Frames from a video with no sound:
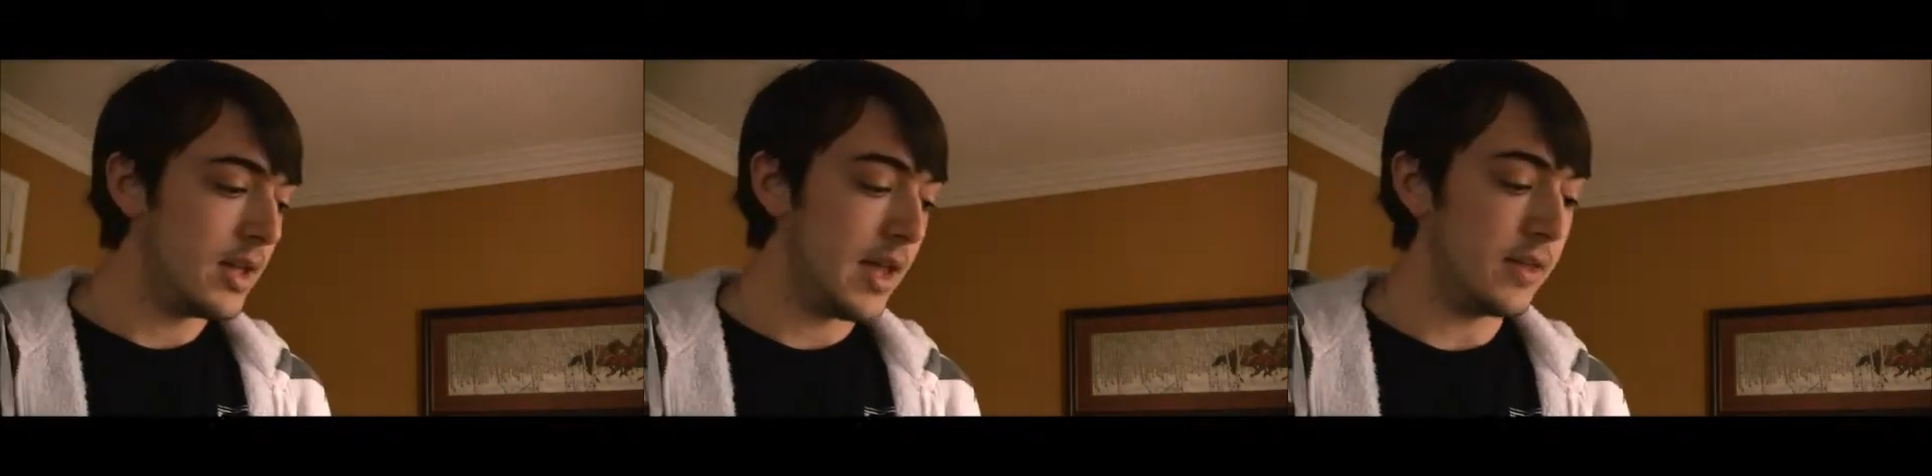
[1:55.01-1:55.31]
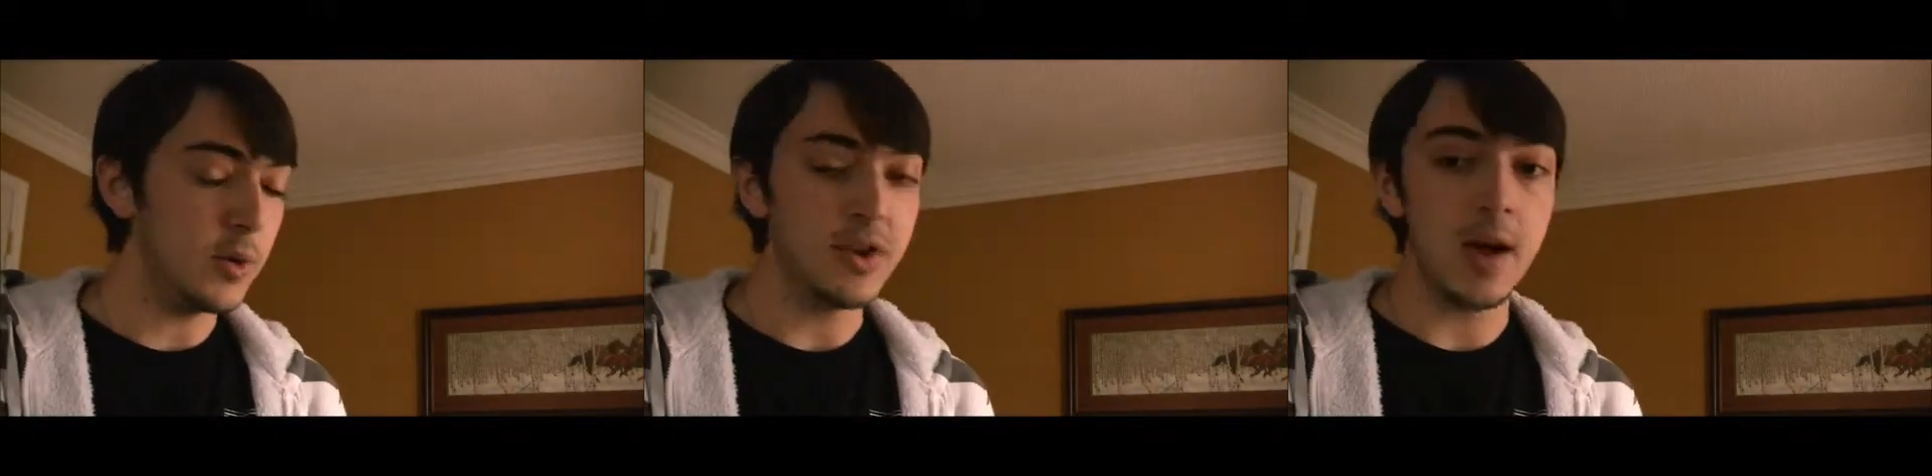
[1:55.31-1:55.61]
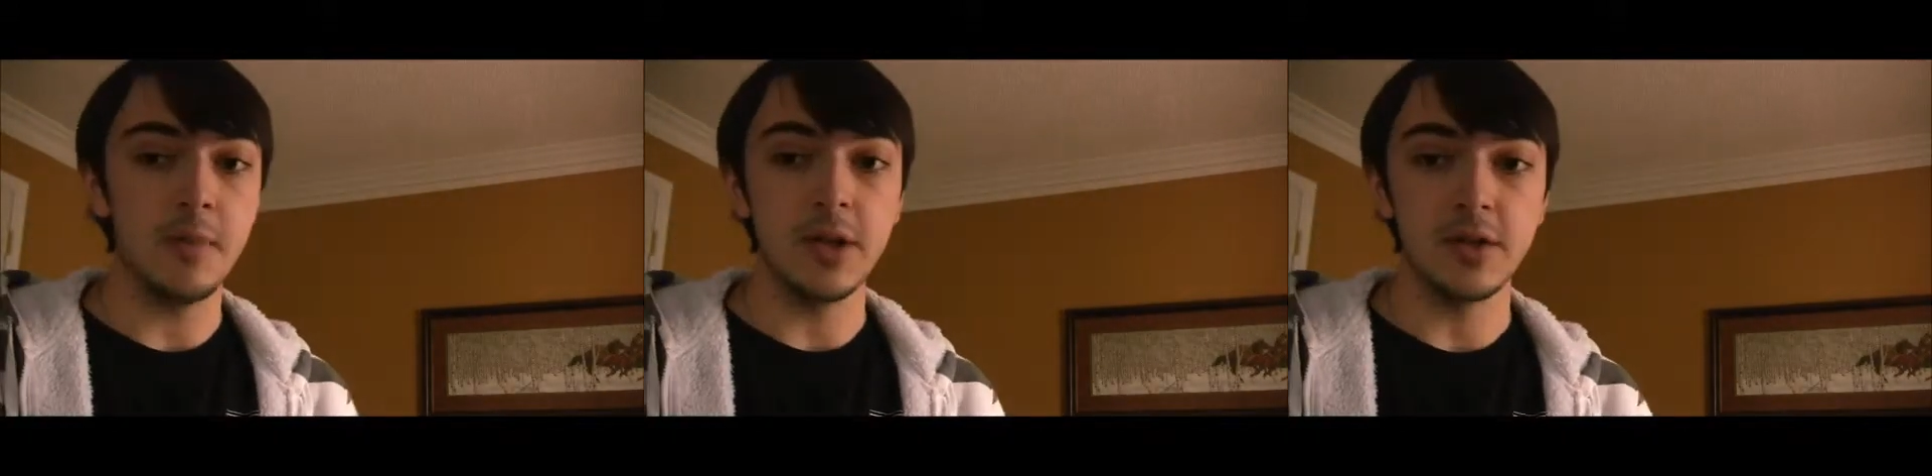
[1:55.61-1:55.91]
And the only
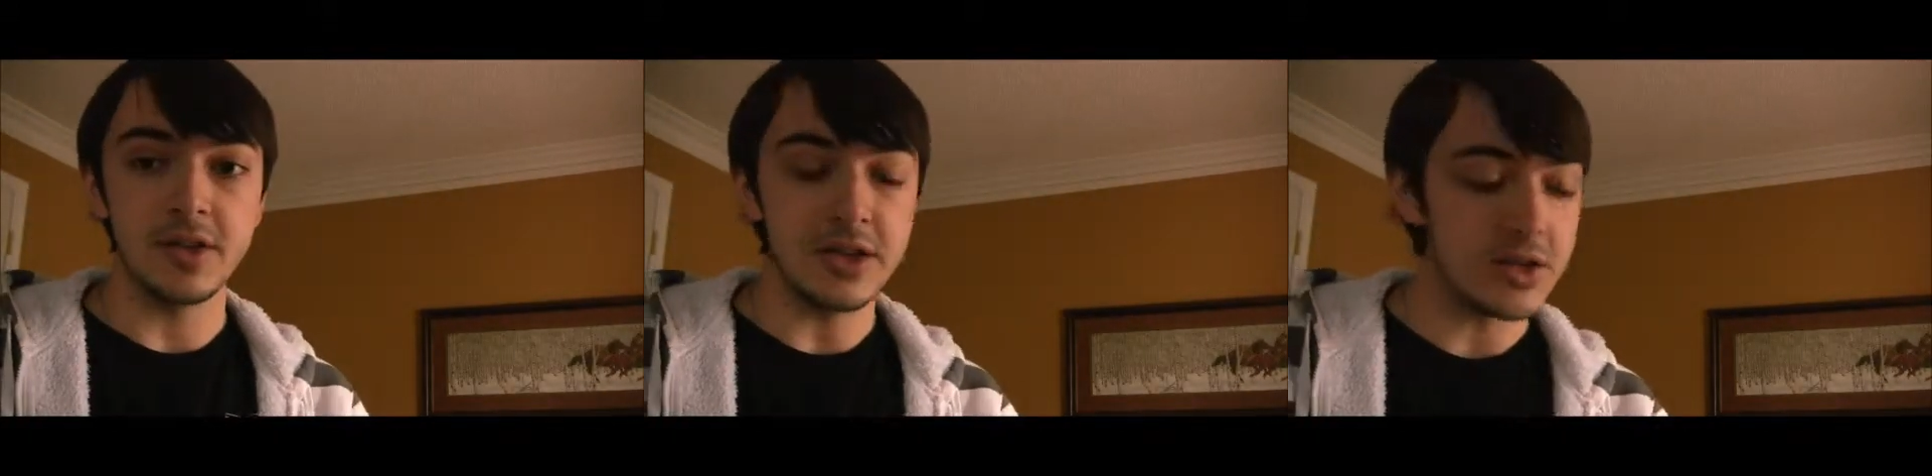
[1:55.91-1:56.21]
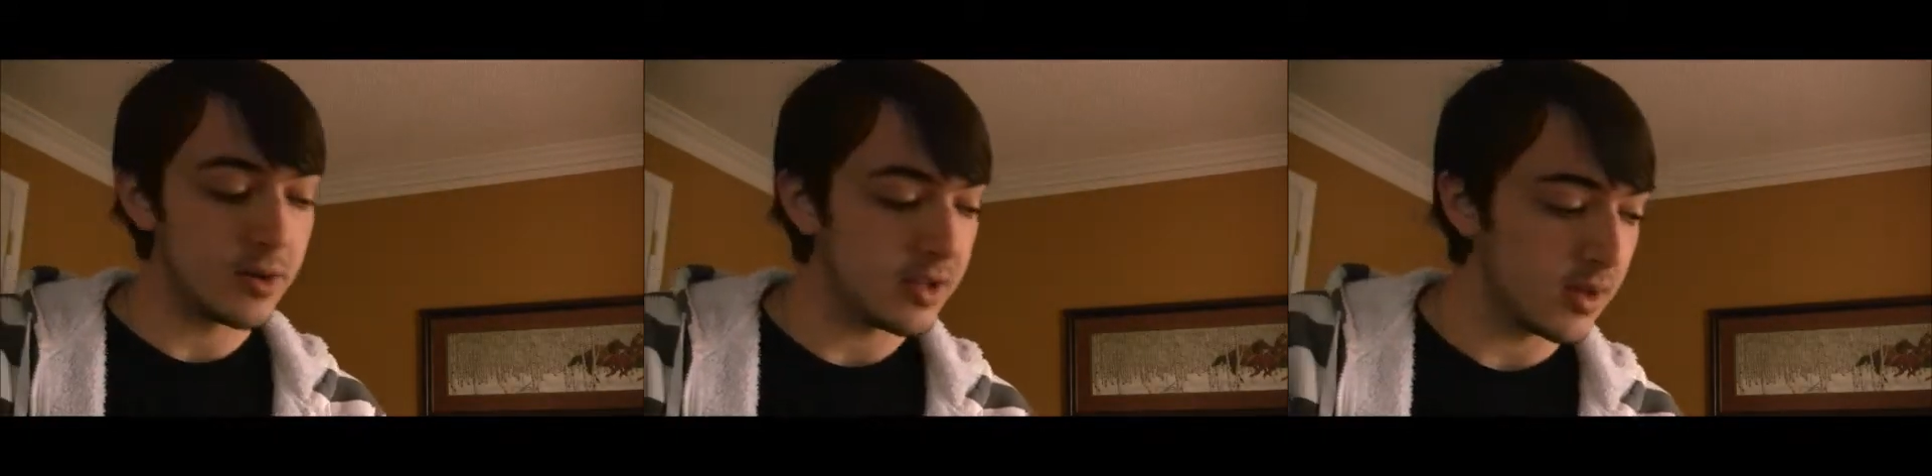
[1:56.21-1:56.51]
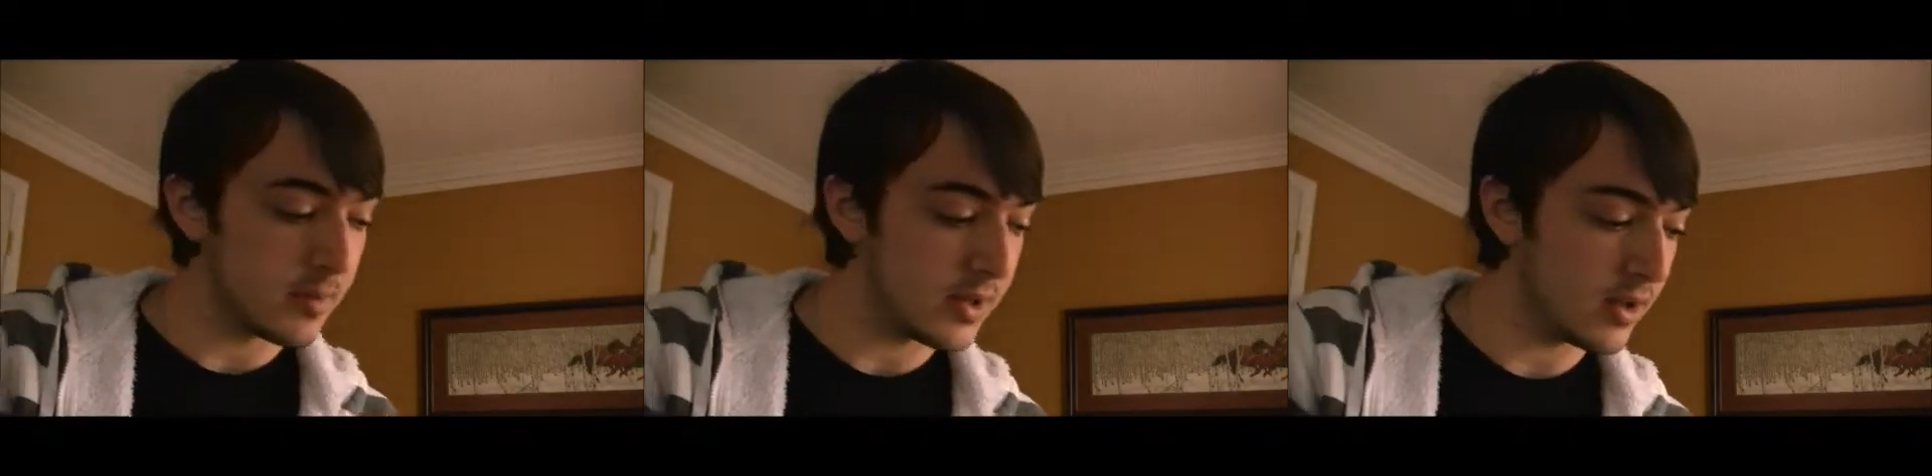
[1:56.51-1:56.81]
time middle C shows
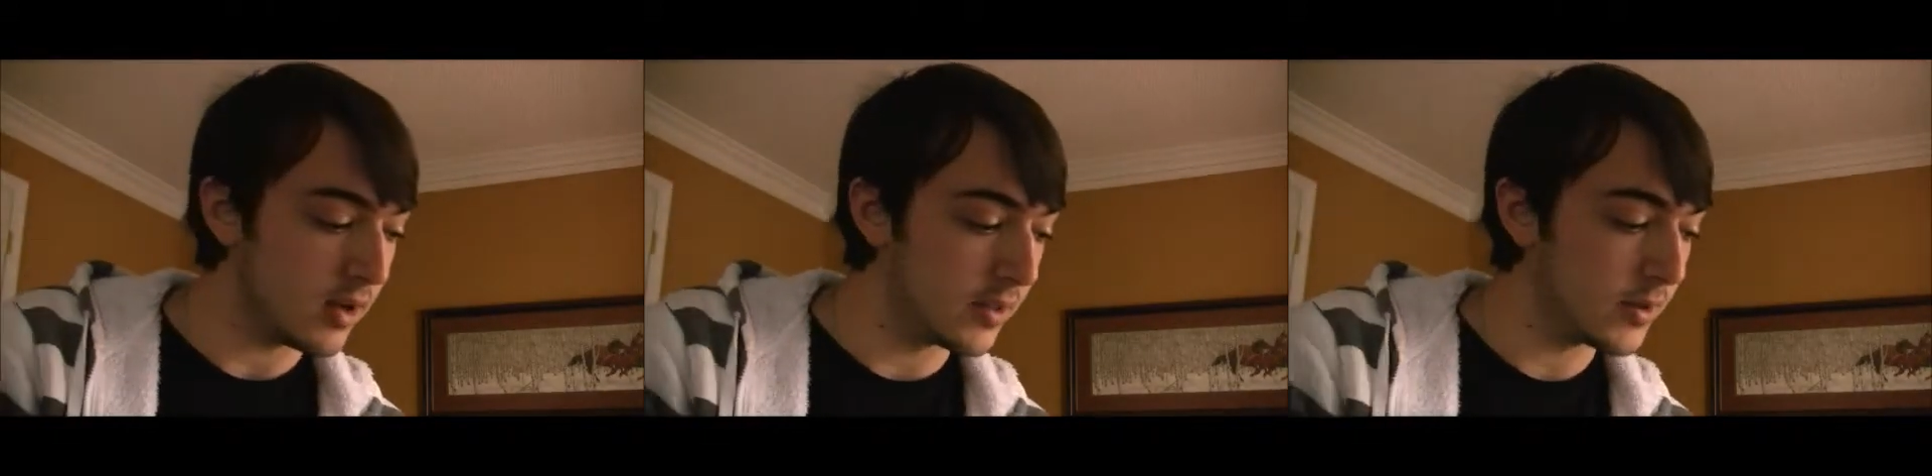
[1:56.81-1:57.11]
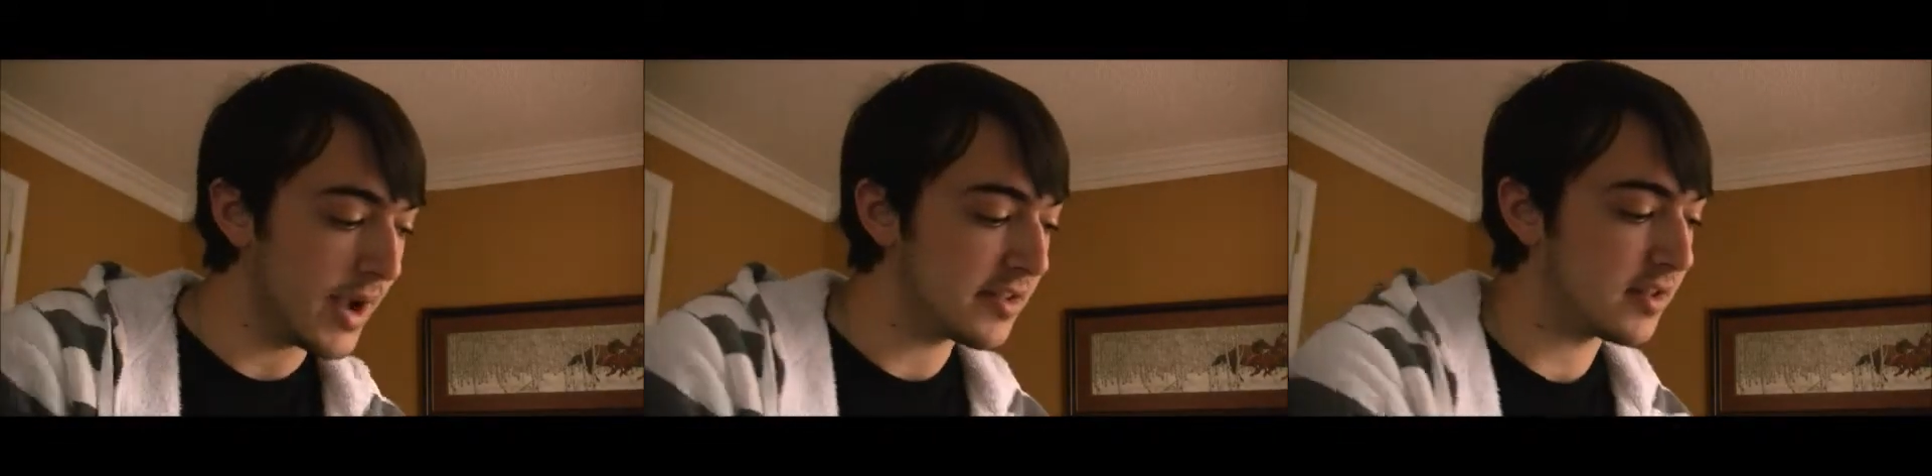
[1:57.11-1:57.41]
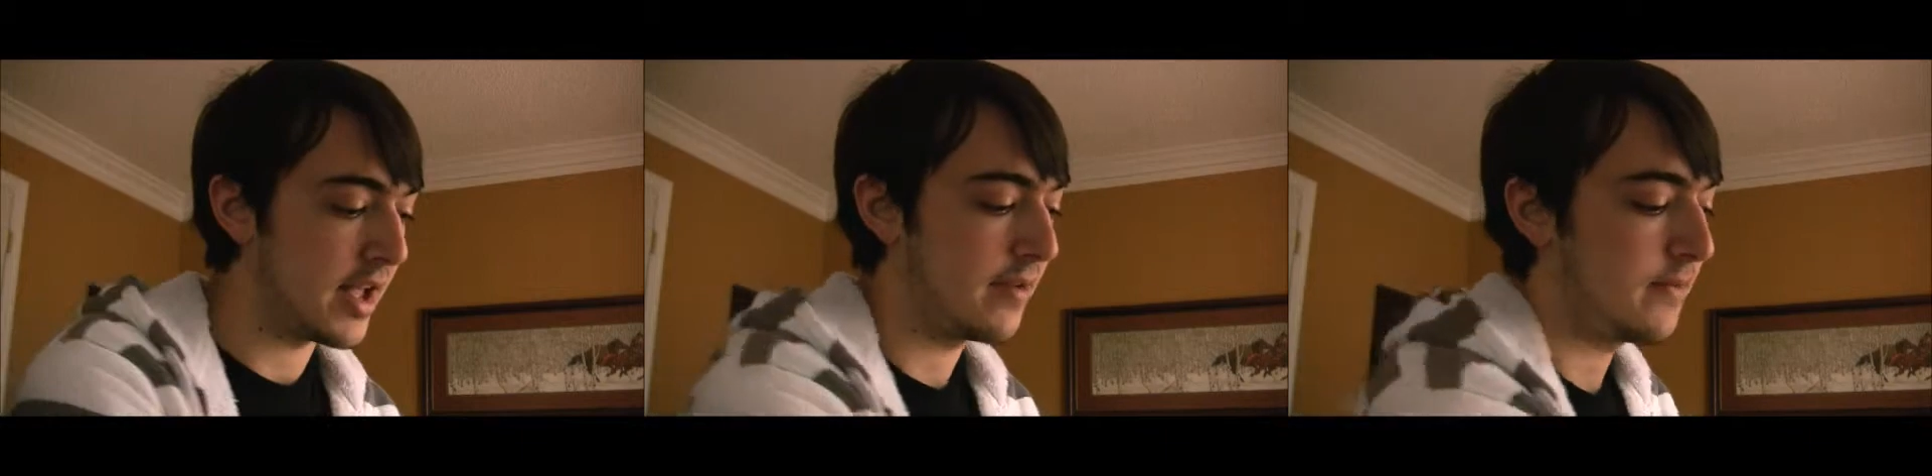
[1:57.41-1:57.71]
up on the grand
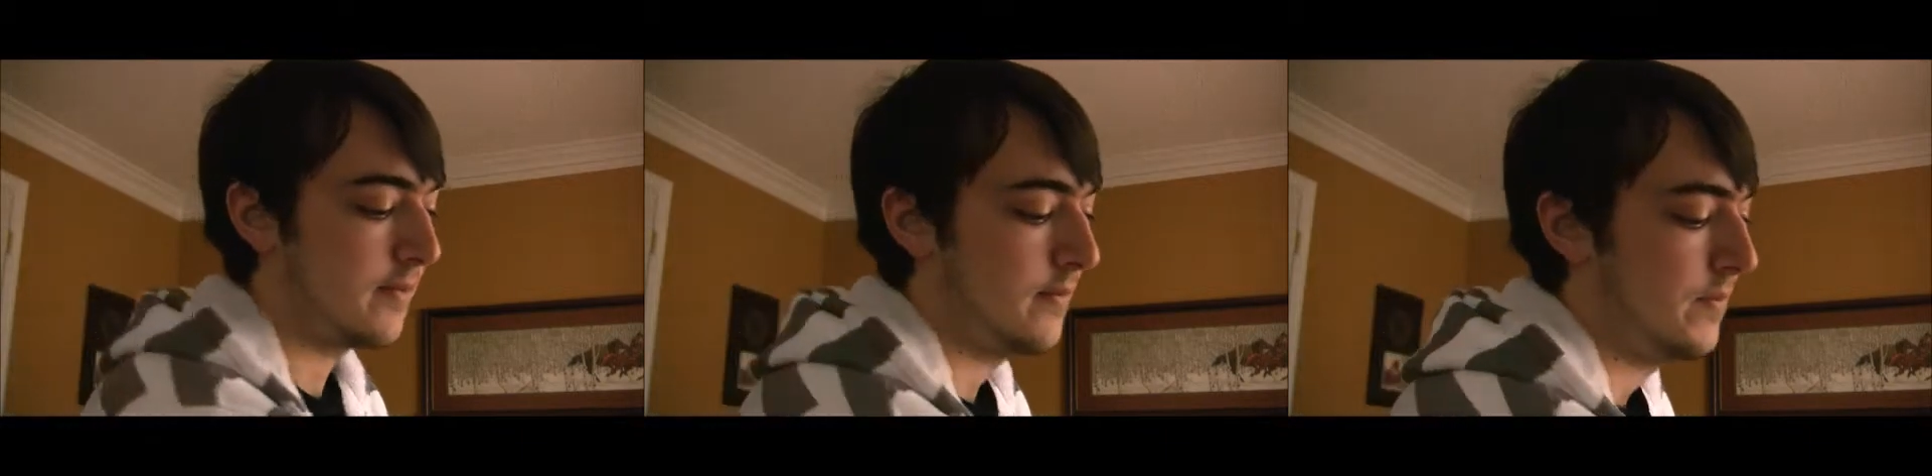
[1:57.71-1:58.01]
staff